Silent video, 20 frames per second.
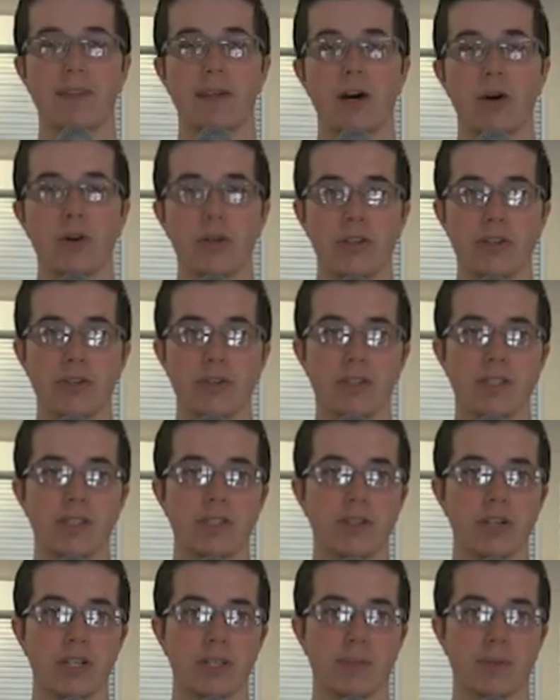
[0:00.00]
Not only do these
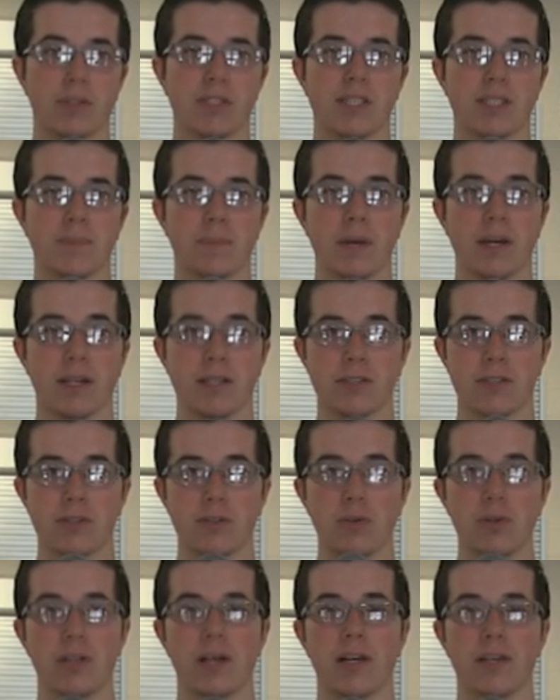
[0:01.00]
students participate in
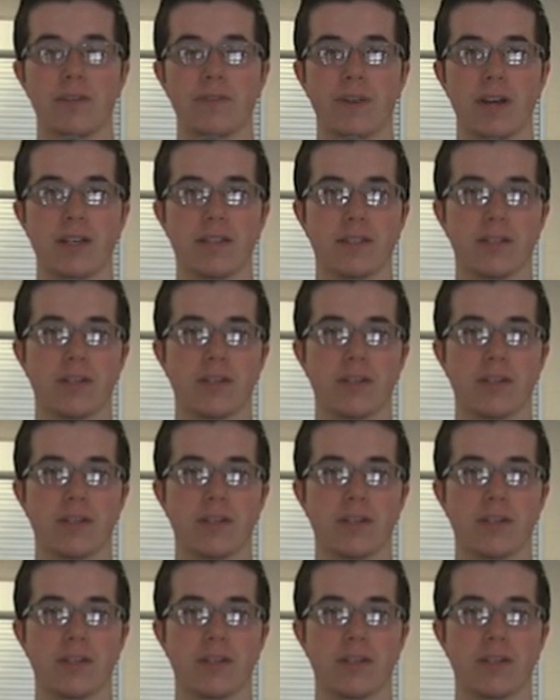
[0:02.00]
school held events